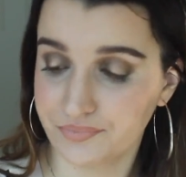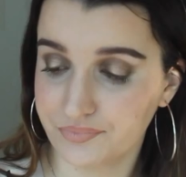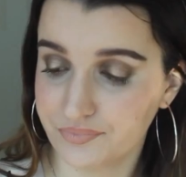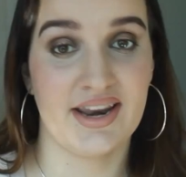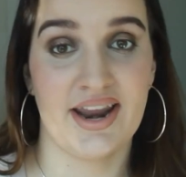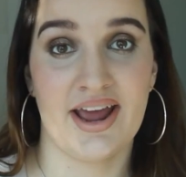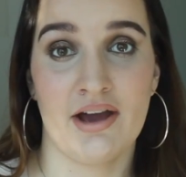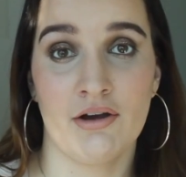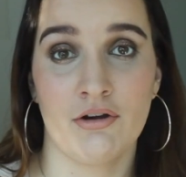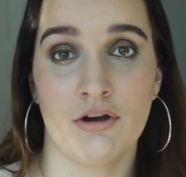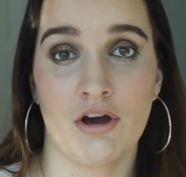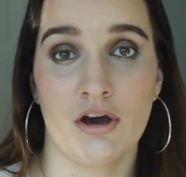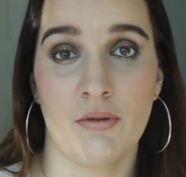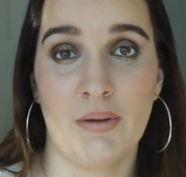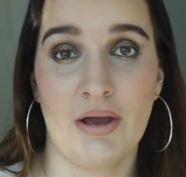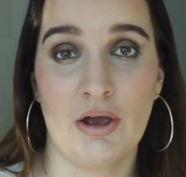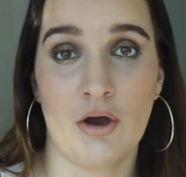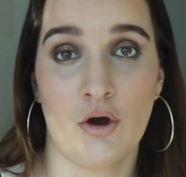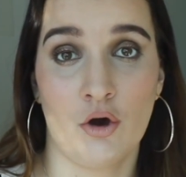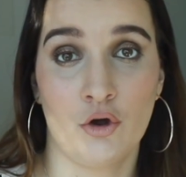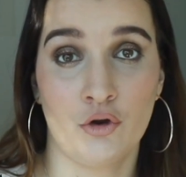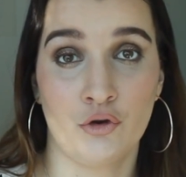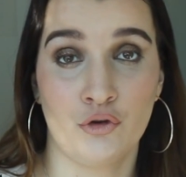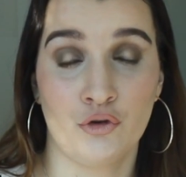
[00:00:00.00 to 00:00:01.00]
Now
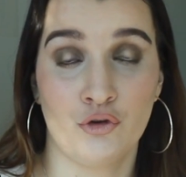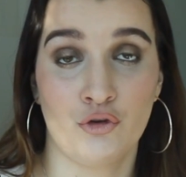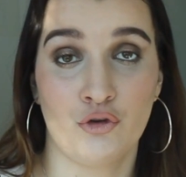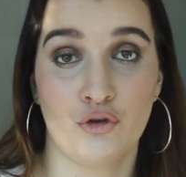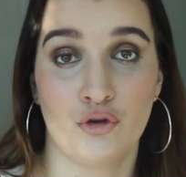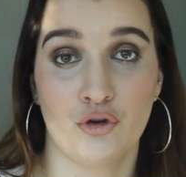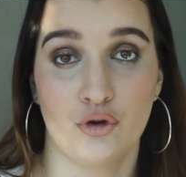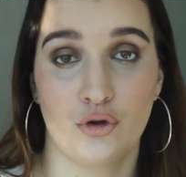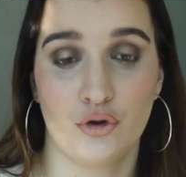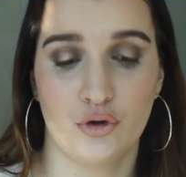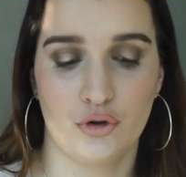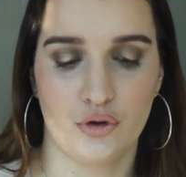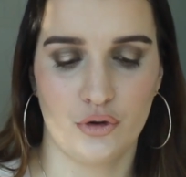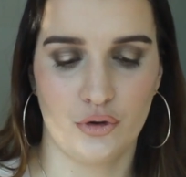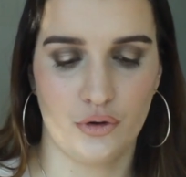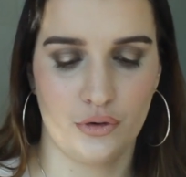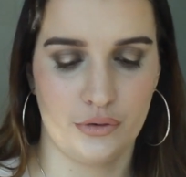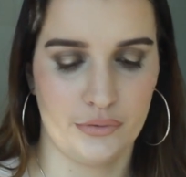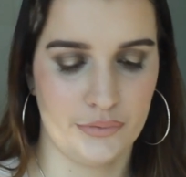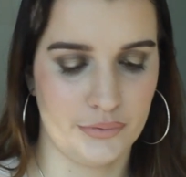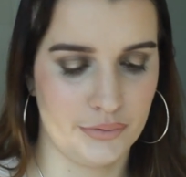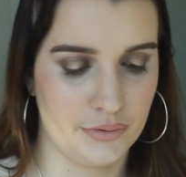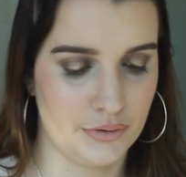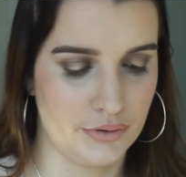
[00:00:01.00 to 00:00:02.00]
going on
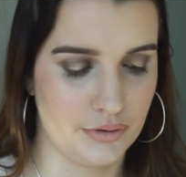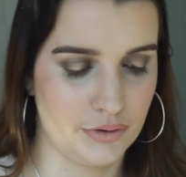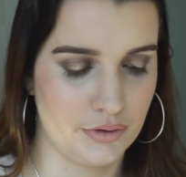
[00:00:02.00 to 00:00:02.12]
to